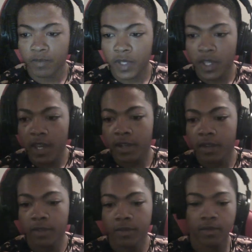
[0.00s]
God,
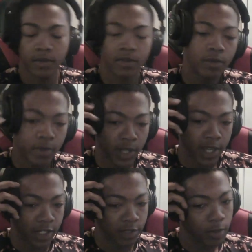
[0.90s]

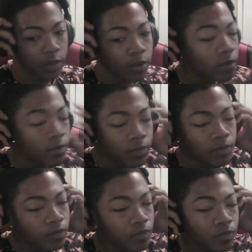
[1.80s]
relax, bro.
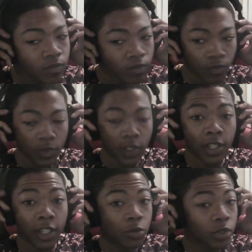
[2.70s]

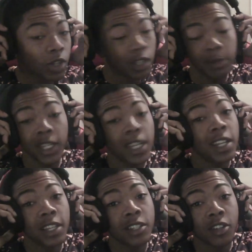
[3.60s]
Niggas was calling me
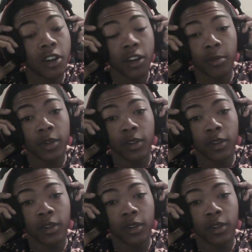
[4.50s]
idiots and all, bro.